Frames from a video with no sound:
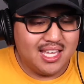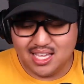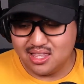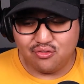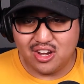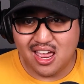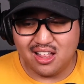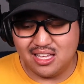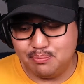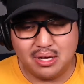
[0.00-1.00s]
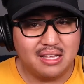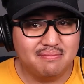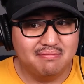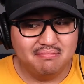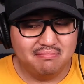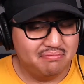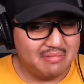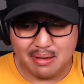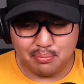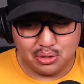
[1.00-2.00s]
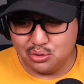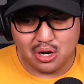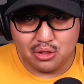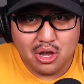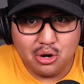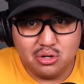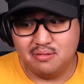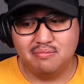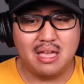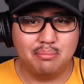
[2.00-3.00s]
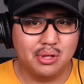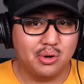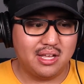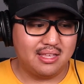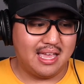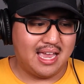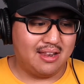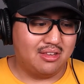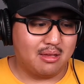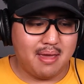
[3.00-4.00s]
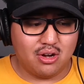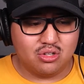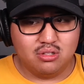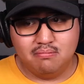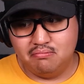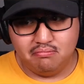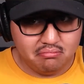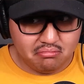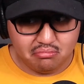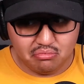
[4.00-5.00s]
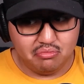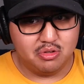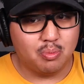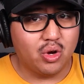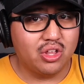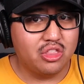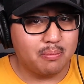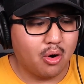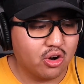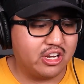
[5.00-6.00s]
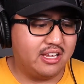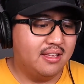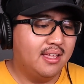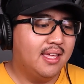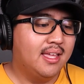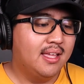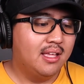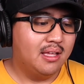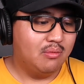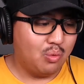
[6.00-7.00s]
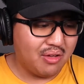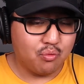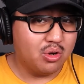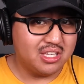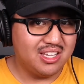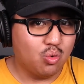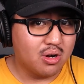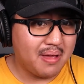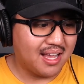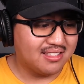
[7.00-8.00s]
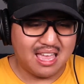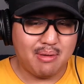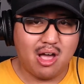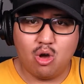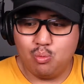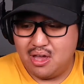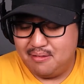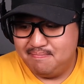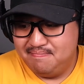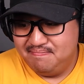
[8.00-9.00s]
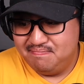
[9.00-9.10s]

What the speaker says: in the finale. But they blew their load. They blew it. And the Commanders spoiled their party with rookie quarterback Sam Howell when